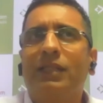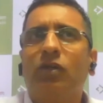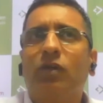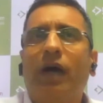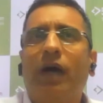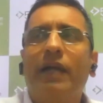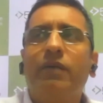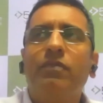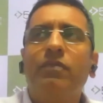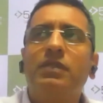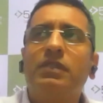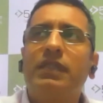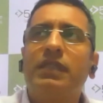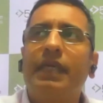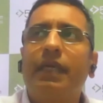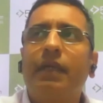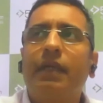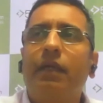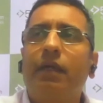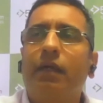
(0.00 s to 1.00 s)
so I would
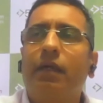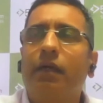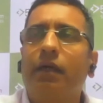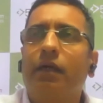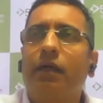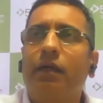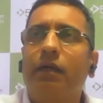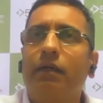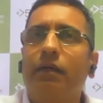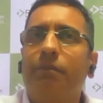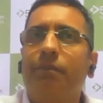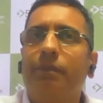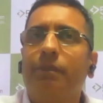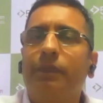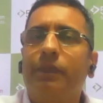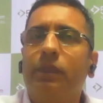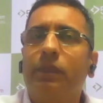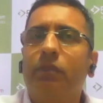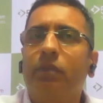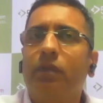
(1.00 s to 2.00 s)
say
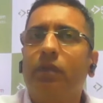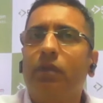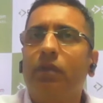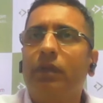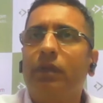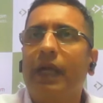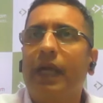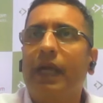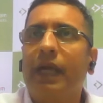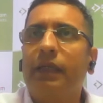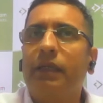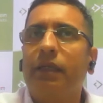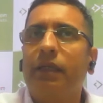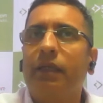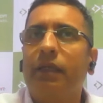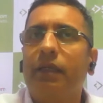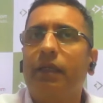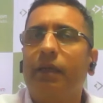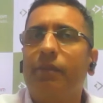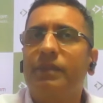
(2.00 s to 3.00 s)
you would look at
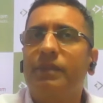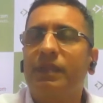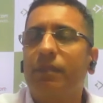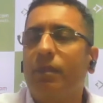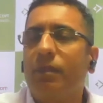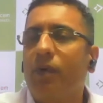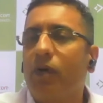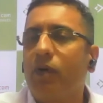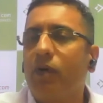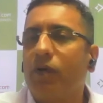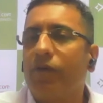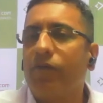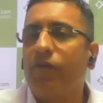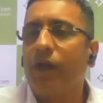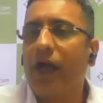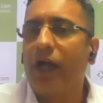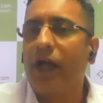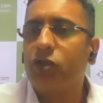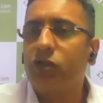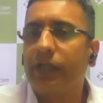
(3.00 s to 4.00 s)
some amount of
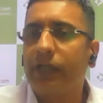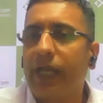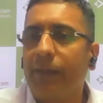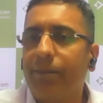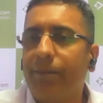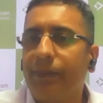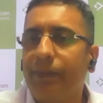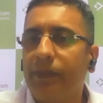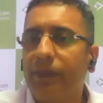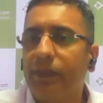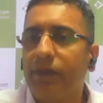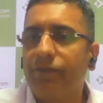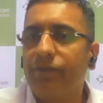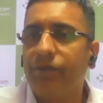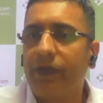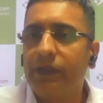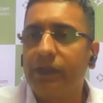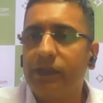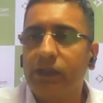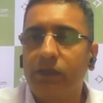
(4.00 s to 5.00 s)
large cap funds.